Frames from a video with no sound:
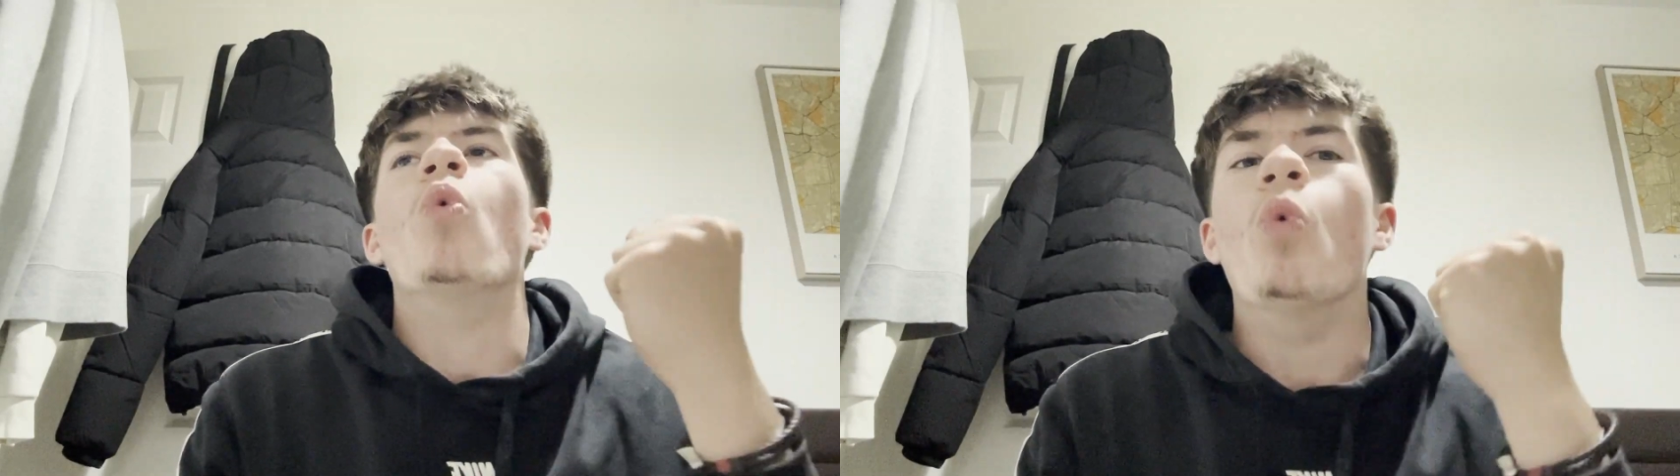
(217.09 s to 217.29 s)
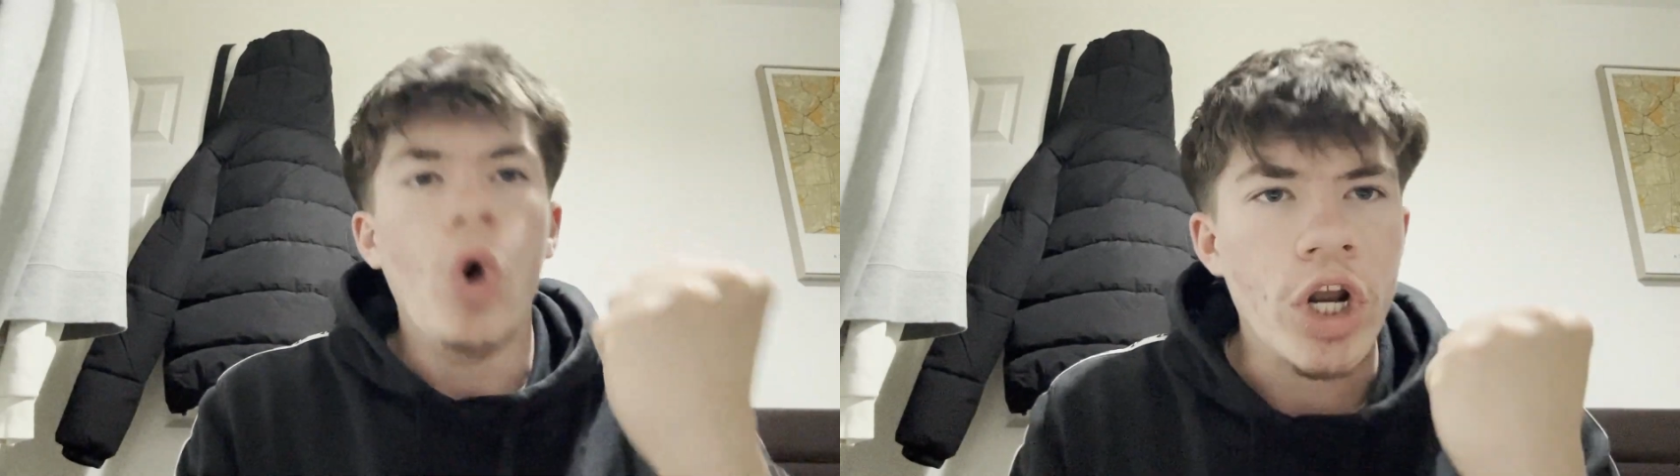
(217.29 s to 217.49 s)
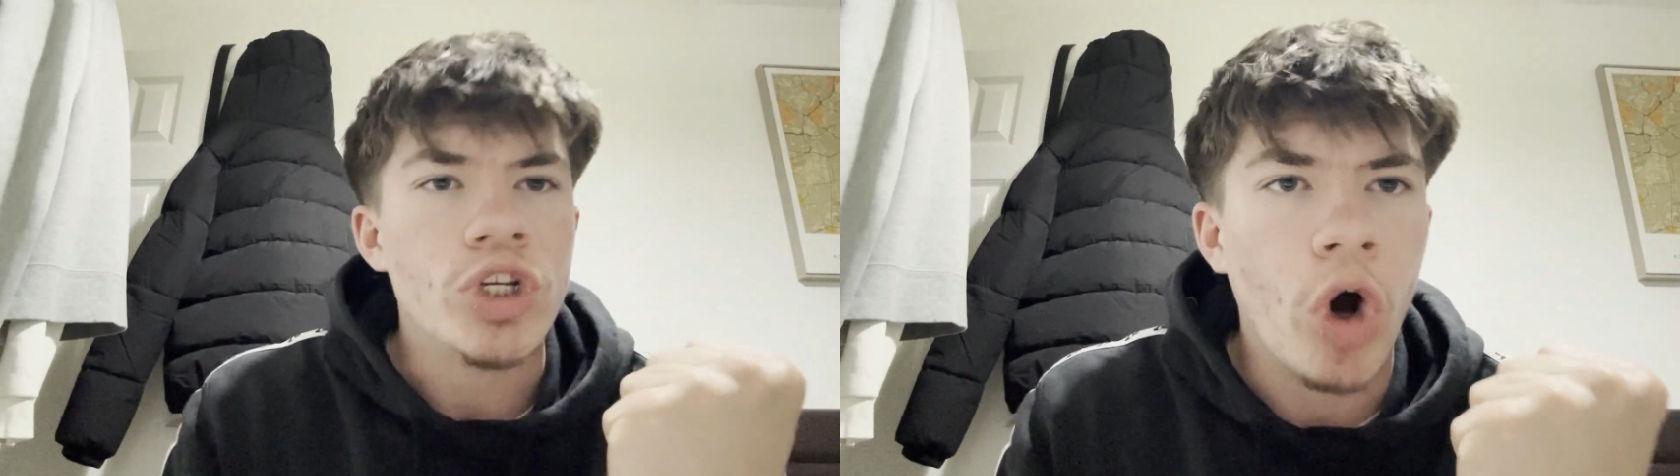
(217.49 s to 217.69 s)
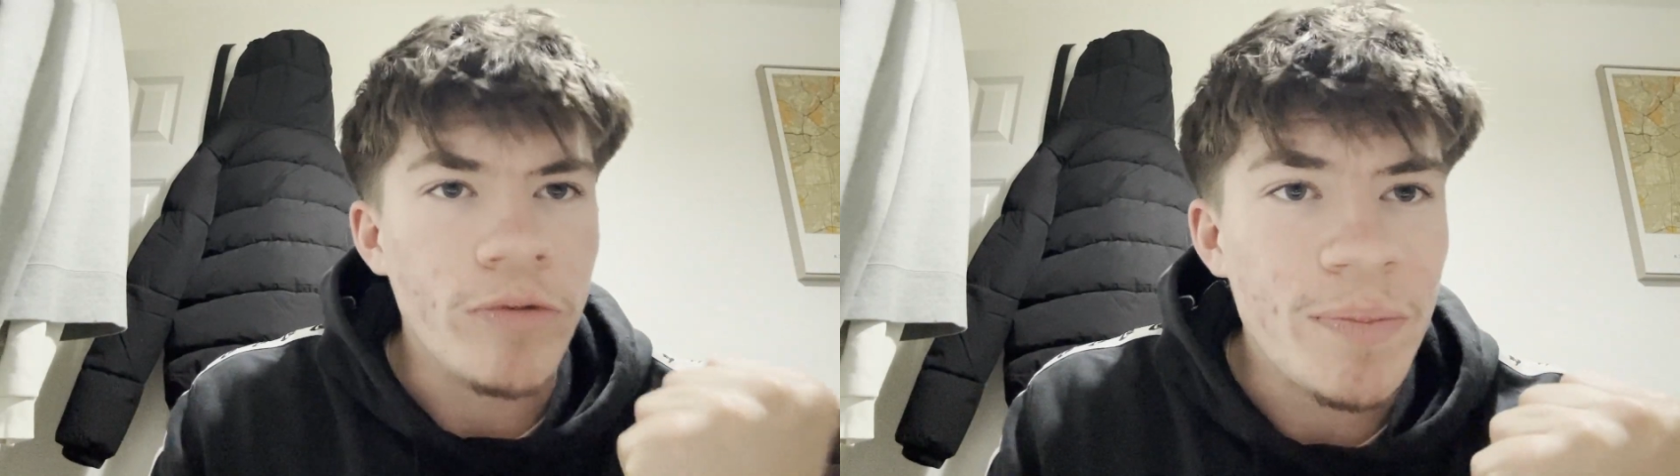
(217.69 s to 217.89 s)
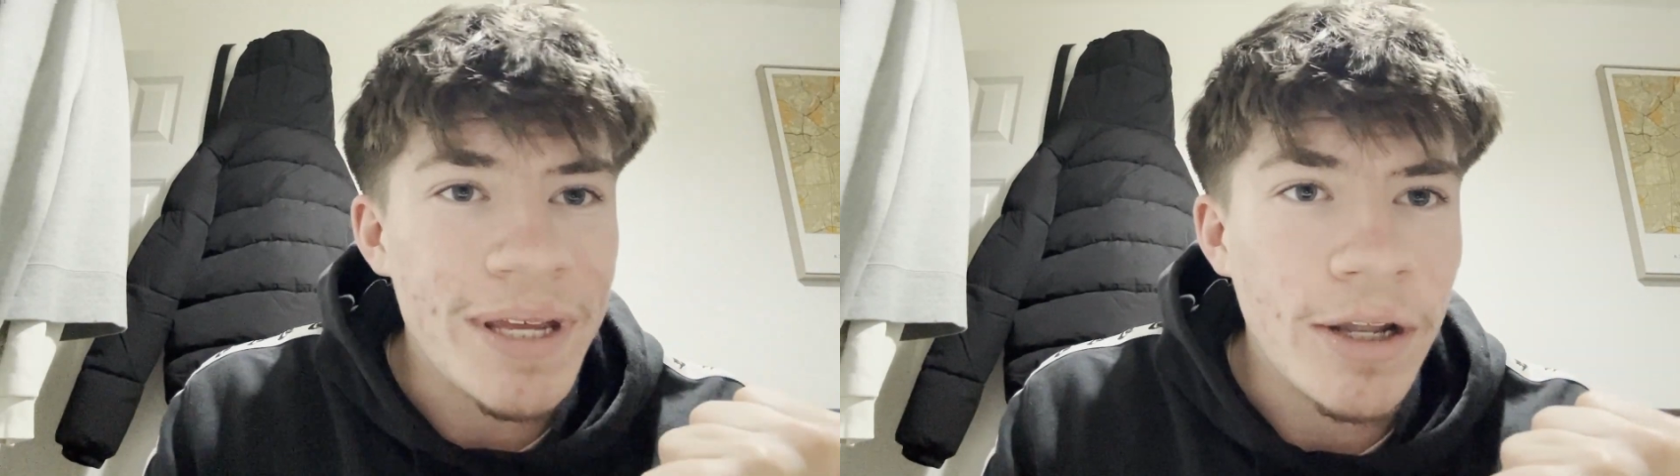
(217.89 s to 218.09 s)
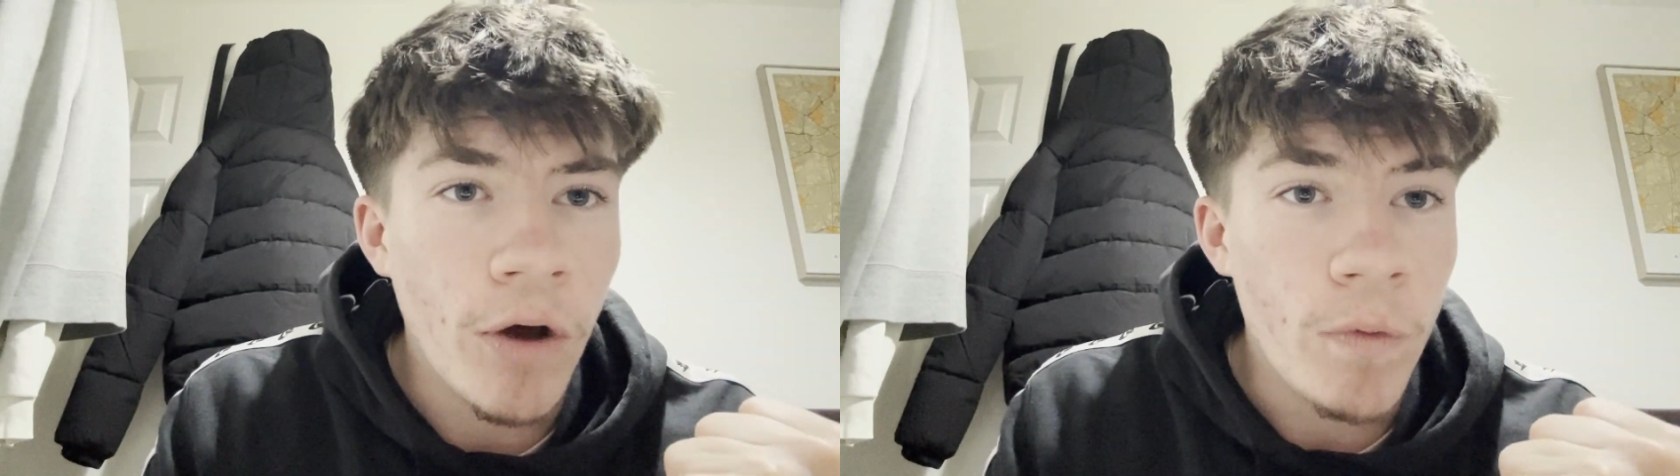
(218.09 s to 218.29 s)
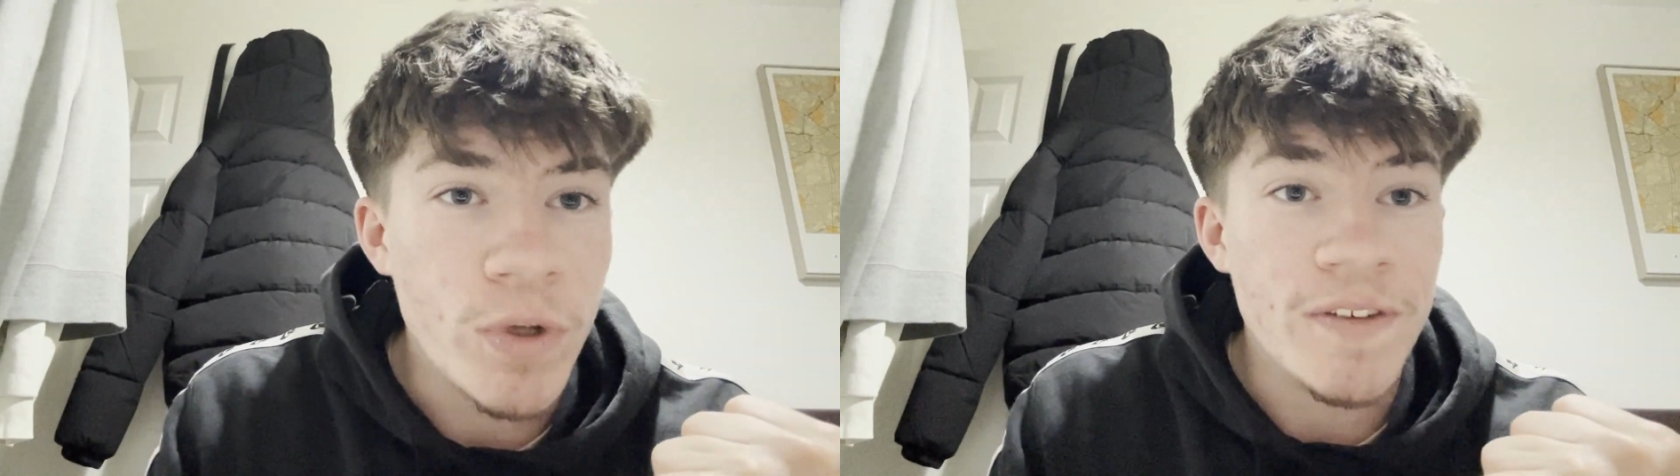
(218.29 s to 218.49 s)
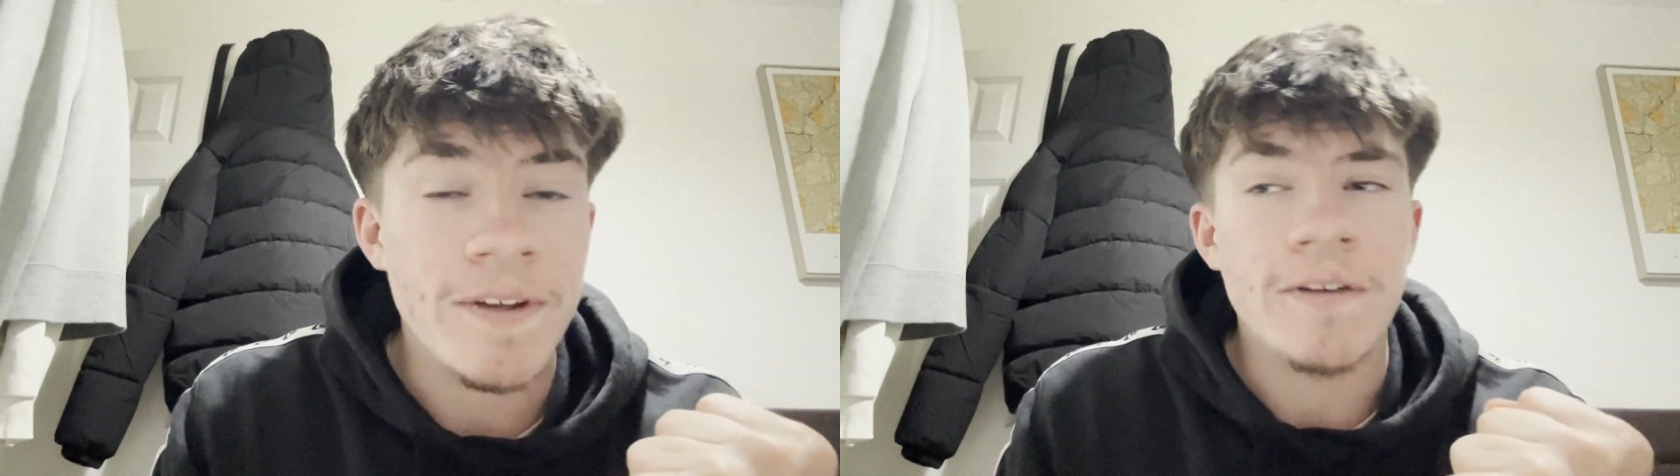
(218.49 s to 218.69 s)
What a time to be alive though
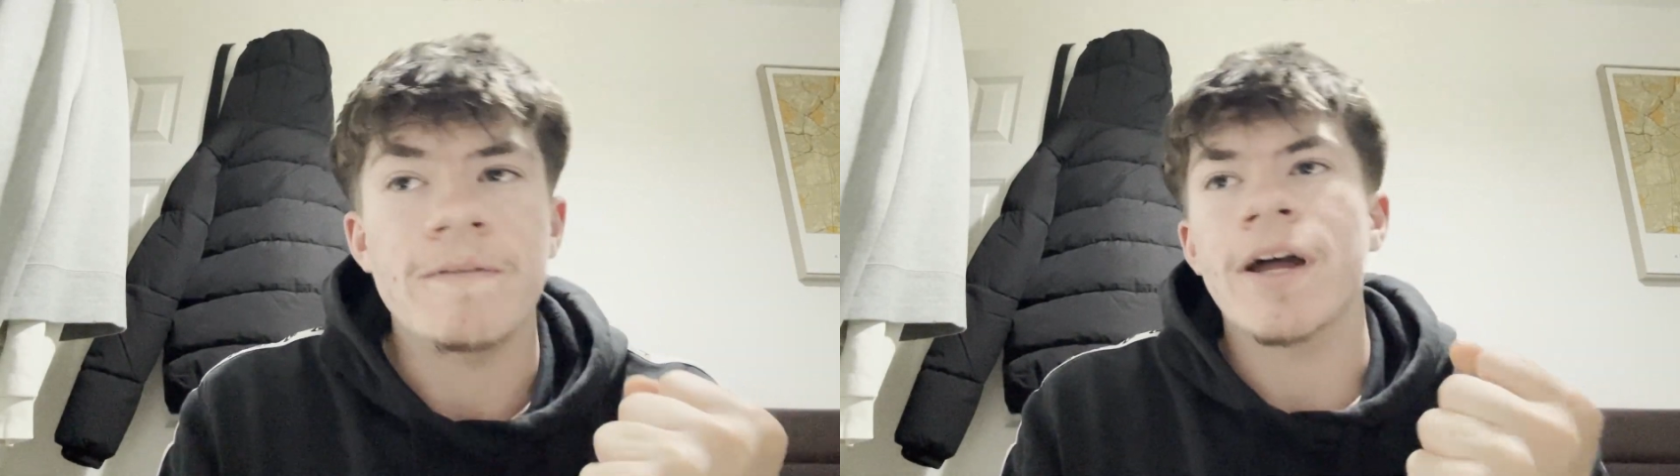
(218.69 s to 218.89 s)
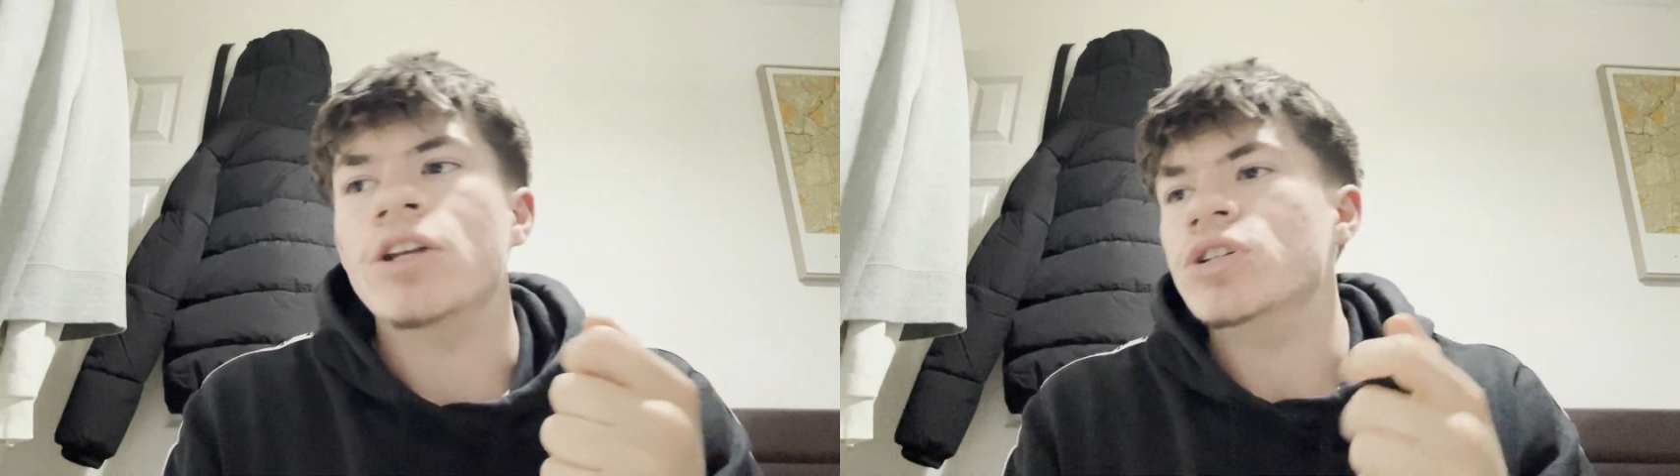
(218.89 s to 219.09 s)
as a Villa fan.